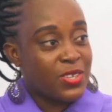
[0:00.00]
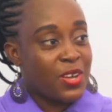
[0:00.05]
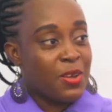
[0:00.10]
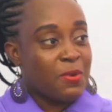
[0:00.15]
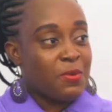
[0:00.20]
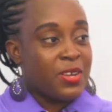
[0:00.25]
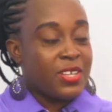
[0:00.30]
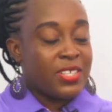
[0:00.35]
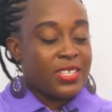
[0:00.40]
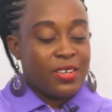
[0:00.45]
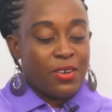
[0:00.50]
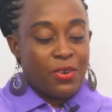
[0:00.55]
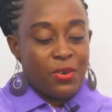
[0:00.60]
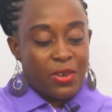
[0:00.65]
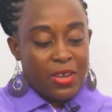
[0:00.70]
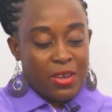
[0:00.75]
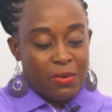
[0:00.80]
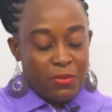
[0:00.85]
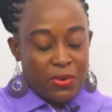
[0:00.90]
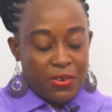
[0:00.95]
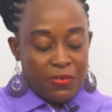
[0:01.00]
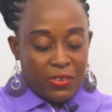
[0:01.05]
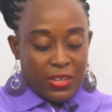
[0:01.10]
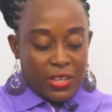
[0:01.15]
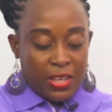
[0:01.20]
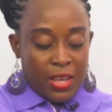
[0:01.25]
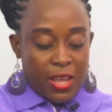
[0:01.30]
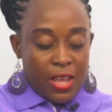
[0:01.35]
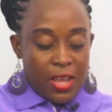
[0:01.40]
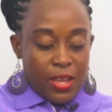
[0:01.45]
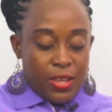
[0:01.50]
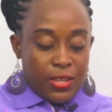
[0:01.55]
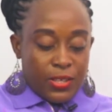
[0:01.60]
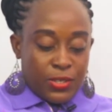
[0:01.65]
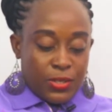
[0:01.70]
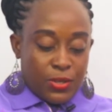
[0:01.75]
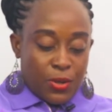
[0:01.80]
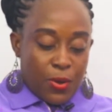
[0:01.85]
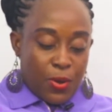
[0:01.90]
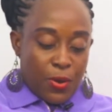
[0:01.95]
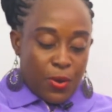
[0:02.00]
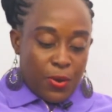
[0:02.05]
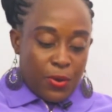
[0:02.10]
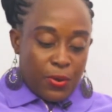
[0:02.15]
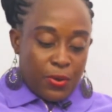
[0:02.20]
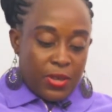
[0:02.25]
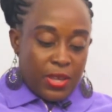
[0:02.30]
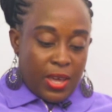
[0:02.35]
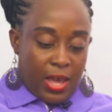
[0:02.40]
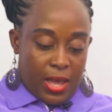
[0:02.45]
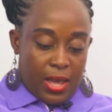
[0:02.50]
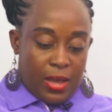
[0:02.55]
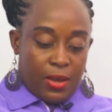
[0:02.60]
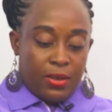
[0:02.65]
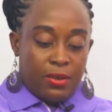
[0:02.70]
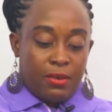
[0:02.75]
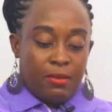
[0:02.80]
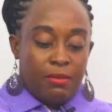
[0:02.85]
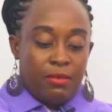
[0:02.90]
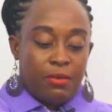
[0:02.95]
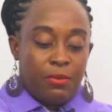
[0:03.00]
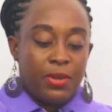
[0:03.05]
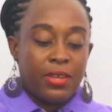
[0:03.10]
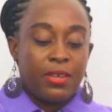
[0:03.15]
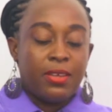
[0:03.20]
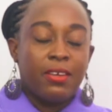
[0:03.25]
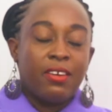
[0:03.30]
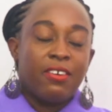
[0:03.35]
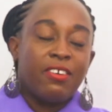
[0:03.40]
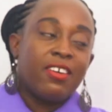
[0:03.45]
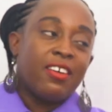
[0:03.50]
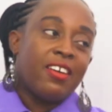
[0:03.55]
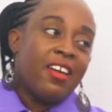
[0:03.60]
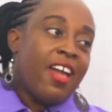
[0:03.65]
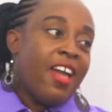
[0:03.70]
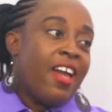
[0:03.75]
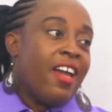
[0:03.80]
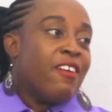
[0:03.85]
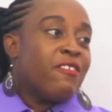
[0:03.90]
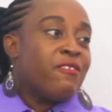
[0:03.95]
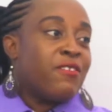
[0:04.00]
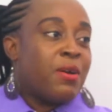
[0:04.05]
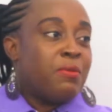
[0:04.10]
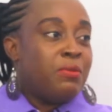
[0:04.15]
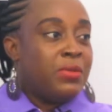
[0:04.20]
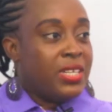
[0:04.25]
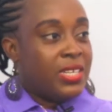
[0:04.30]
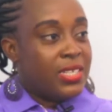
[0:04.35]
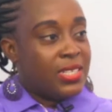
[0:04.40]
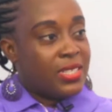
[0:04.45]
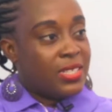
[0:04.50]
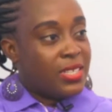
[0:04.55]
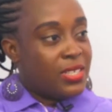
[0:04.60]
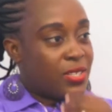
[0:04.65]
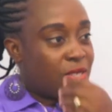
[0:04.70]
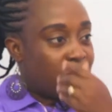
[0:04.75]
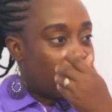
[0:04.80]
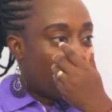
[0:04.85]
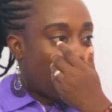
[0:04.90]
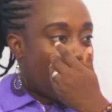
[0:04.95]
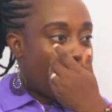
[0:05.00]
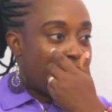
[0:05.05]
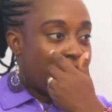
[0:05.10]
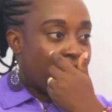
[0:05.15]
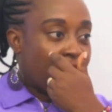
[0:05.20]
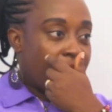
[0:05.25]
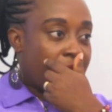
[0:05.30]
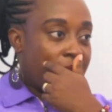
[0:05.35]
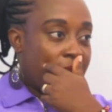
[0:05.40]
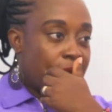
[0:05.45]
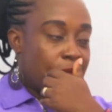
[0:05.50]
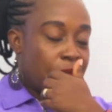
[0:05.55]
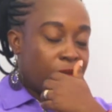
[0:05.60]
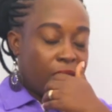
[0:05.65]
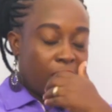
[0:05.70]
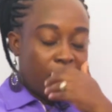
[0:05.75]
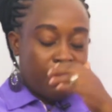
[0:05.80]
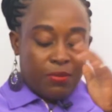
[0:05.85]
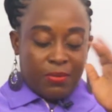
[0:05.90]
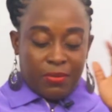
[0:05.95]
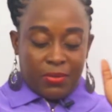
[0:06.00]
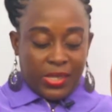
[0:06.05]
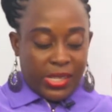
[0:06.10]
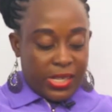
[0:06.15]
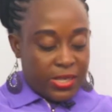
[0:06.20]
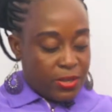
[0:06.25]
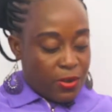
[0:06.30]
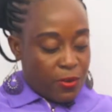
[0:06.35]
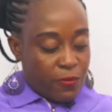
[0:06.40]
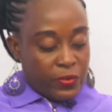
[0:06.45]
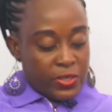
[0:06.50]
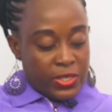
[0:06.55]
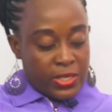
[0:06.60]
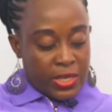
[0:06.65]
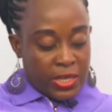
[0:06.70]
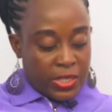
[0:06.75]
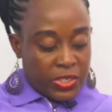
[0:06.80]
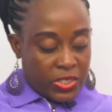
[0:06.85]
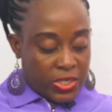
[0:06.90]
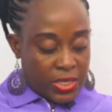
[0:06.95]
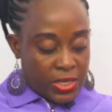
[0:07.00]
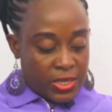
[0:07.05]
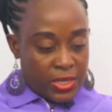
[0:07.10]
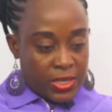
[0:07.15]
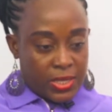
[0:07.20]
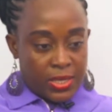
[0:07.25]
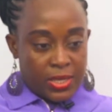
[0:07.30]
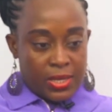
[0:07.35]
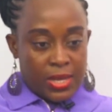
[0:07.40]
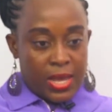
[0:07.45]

to talk about it. Okay, briefly. So yeah, families need to have these conversations.